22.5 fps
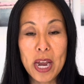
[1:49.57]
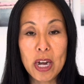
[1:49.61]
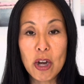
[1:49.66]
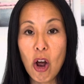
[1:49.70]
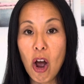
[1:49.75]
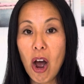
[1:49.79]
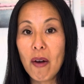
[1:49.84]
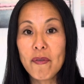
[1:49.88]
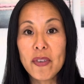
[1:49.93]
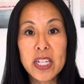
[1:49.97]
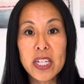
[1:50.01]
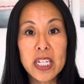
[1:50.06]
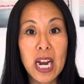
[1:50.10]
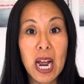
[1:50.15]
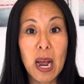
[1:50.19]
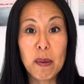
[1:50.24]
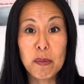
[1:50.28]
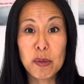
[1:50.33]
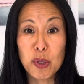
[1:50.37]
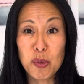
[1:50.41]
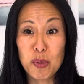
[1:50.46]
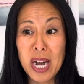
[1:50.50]
And
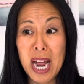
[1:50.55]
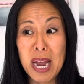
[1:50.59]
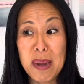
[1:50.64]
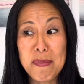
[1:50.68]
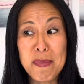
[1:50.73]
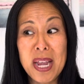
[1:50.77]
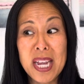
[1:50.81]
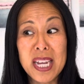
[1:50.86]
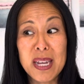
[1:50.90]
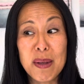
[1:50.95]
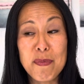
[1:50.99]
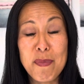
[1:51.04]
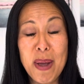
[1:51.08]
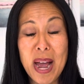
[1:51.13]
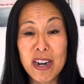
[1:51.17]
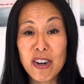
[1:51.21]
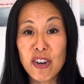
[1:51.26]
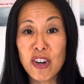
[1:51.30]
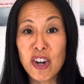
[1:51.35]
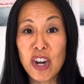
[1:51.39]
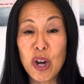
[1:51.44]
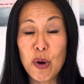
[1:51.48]
oftentimes when I make it
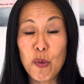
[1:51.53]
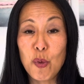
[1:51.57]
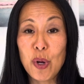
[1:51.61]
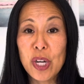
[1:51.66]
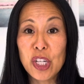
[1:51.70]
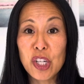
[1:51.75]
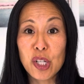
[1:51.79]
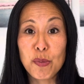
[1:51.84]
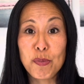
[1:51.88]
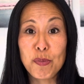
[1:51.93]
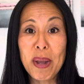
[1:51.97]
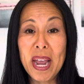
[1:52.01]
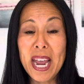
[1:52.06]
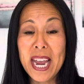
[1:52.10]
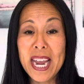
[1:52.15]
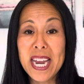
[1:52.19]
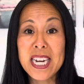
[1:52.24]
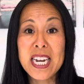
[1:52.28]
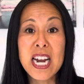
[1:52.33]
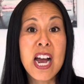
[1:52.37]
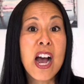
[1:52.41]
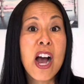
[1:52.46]
better and we just
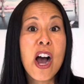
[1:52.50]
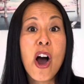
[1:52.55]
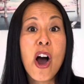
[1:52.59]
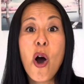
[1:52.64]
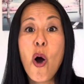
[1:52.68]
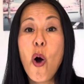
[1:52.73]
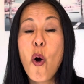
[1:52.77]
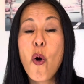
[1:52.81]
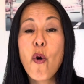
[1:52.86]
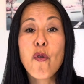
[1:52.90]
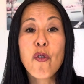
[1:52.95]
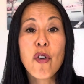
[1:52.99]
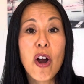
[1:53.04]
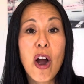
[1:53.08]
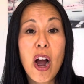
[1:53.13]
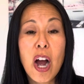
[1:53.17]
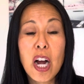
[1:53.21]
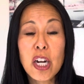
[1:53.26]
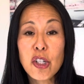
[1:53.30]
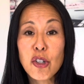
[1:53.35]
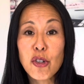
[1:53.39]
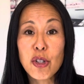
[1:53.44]
paid over
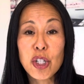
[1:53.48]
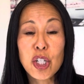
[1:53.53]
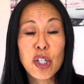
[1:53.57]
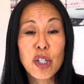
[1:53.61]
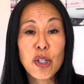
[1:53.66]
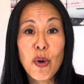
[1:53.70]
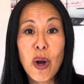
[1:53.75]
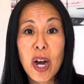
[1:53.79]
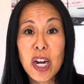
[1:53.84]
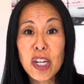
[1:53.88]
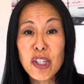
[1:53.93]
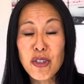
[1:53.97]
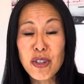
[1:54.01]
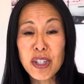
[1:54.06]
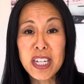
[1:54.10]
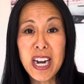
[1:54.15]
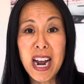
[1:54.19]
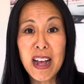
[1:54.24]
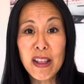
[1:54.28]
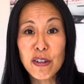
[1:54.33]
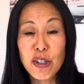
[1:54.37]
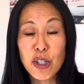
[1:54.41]
$100,
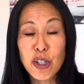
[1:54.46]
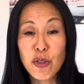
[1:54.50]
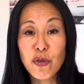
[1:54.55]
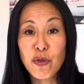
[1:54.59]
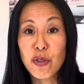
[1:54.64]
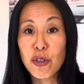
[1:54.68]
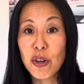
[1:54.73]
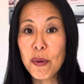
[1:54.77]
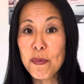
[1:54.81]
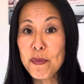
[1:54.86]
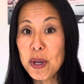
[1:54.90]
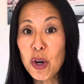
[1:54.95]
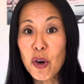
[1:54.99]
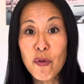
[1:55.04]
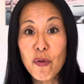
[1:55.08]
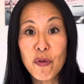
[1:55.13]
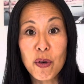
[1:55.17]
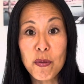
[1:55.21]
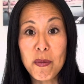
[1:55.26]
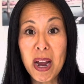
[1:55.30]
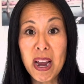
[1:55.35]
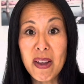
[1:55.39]
$200 for a meal
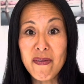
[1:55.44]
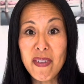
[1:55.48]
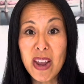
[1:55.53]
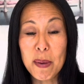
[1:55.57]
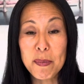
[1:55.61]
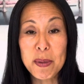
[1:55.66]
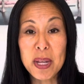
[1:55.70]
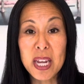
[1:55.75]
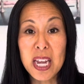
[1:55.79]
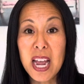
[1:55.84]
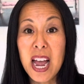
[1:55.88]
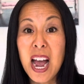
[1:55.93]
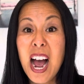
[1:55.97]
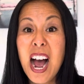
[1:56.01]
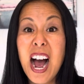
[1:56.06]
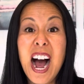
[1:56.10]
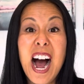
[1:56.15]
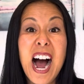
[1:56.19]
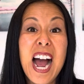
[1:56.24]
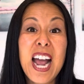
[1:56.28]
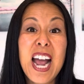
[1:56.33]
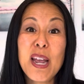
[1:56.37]
for my family,
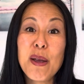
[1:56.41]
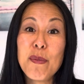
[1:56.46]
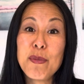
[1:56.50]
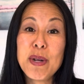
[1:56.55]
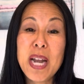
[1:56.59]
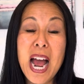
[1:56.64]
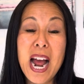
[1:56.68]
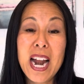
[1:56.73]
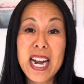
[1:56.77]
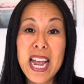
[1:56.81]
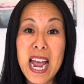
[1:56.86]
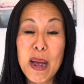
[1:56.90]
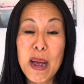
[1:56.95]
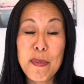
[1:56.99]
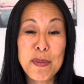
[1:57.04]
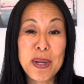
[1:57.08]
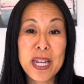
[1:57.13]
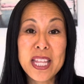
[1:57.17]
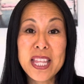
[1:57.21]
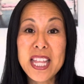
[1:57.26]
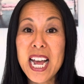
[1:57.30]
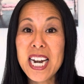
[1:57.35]
I am not happy.